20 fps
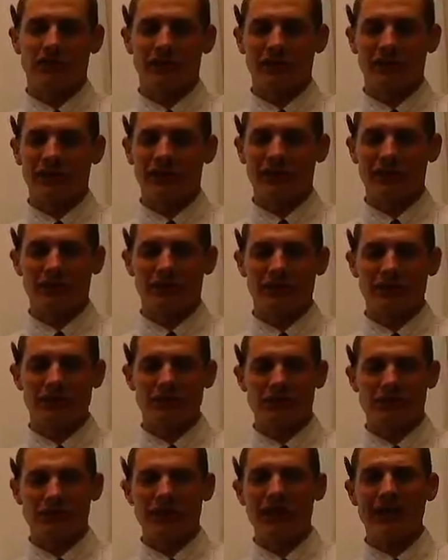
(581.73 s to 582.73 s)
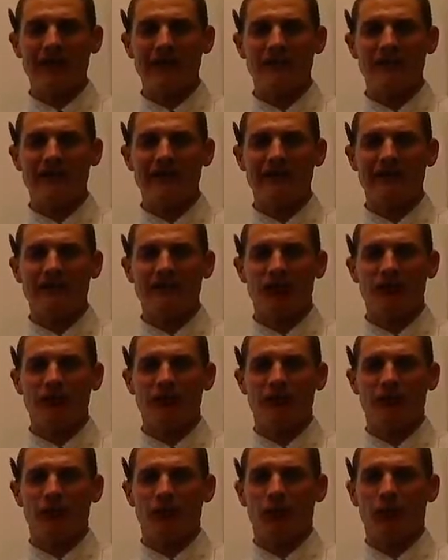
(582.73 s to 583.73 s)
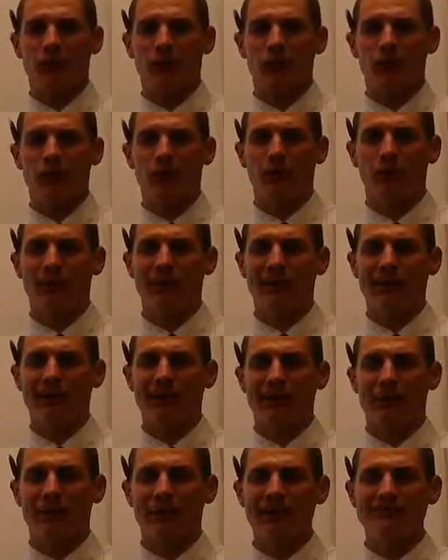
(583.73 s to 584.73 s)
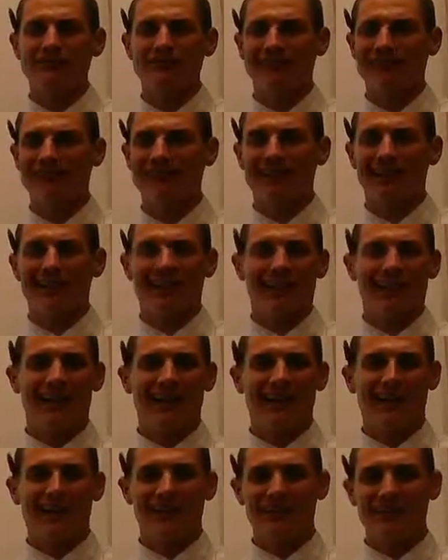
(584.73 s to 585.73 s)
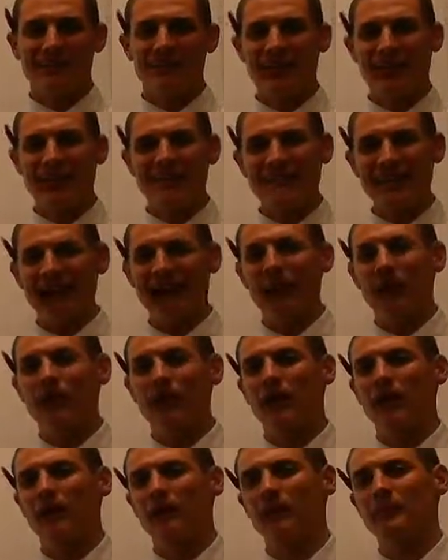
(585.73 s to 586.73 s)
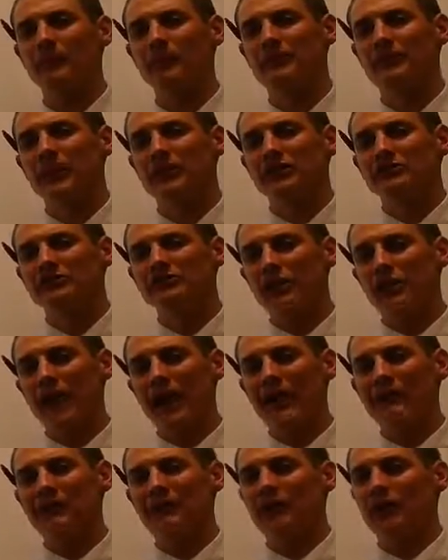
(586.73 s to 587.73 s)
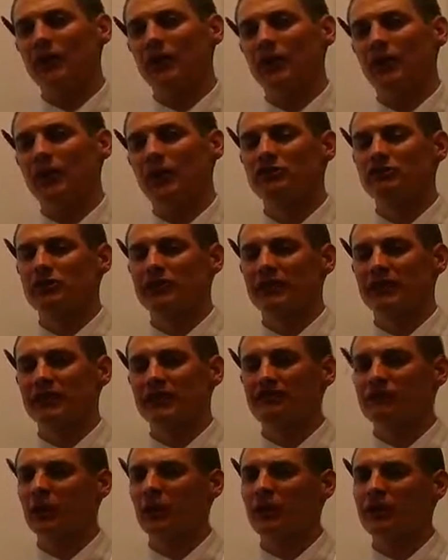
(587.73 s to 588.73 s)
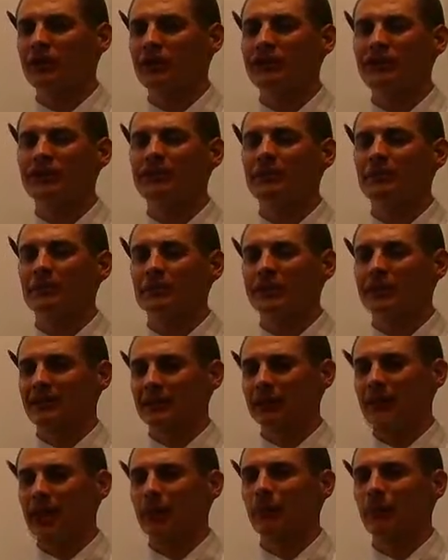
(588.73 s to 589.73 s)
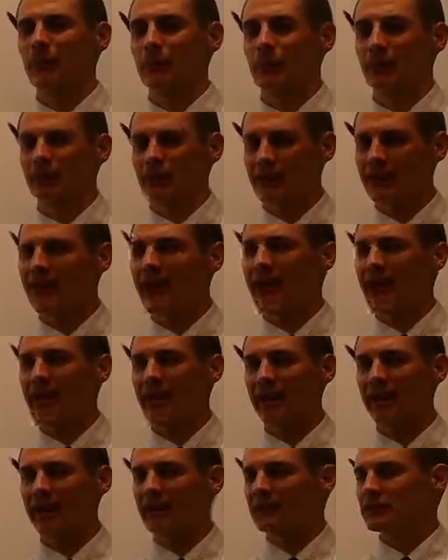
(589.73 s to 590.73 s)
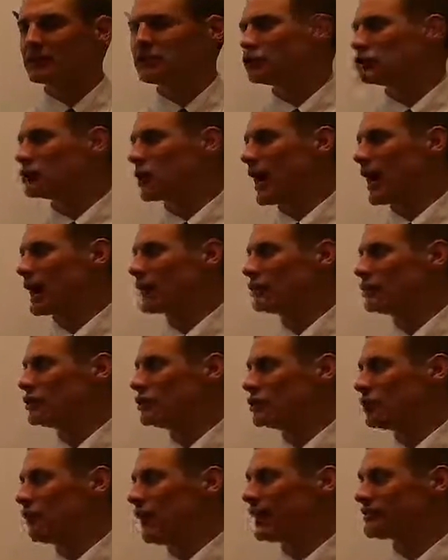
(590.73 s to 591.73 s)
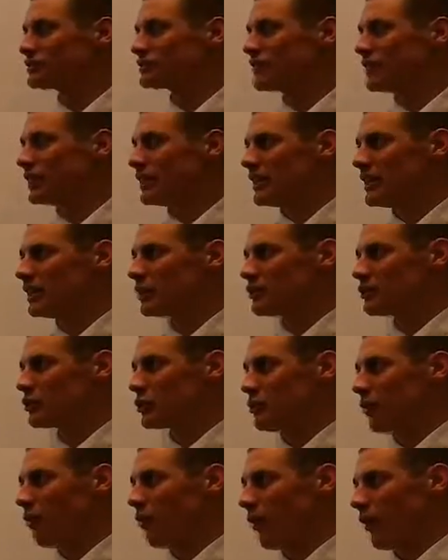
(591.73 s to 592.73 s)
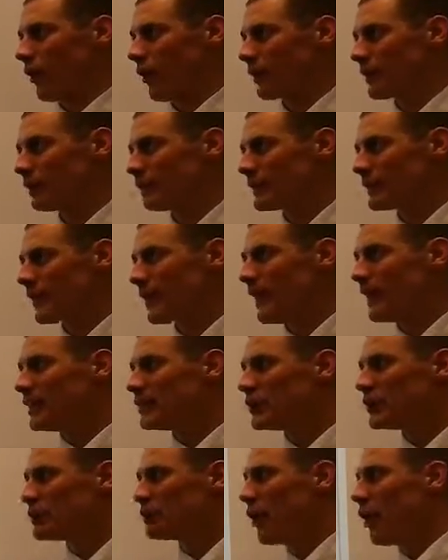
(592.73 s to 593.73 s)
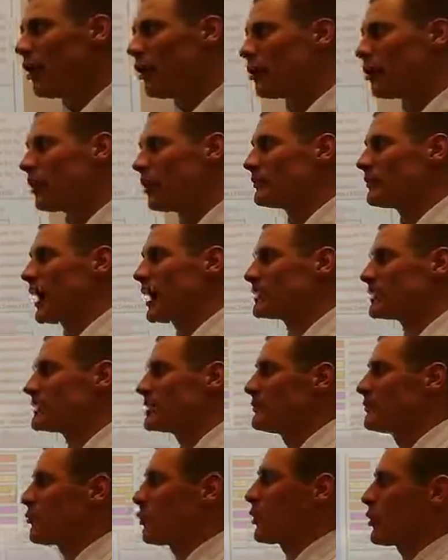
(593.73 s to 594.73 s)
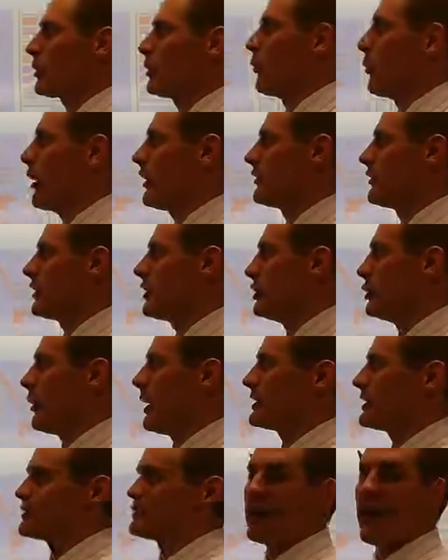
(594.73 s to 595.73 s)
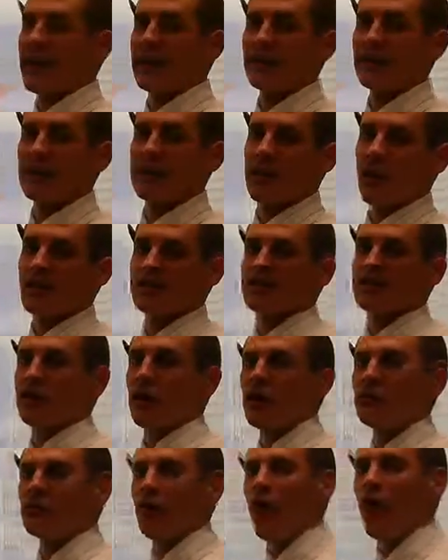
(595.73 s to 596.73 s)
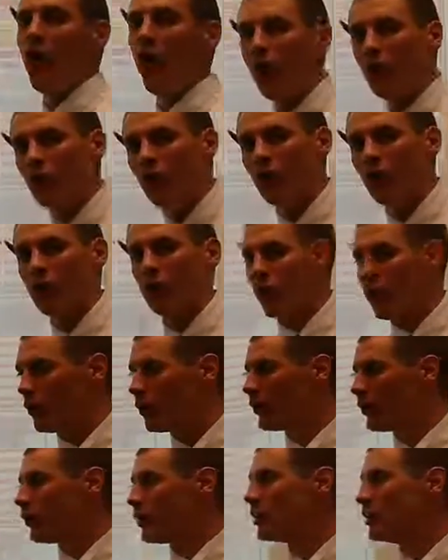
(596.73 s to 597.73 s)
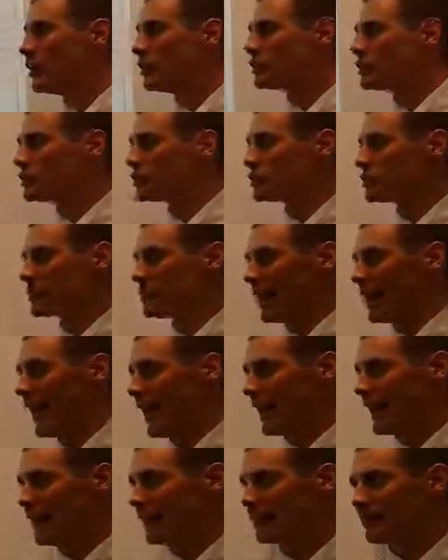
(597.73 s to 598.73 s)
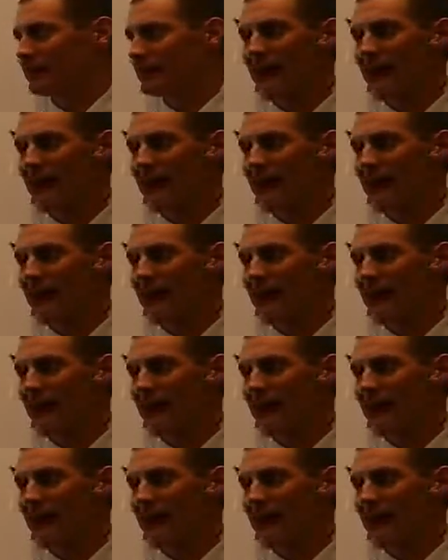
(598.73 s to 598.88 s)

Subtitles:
Americans regretted being involved in World War I. It wasn't the best outcome. So FDR knows that it's going to need to be a lot more than that to drag the U.S. into war. In the fall of 1941, the U.S. finally cuts off all oil to Japan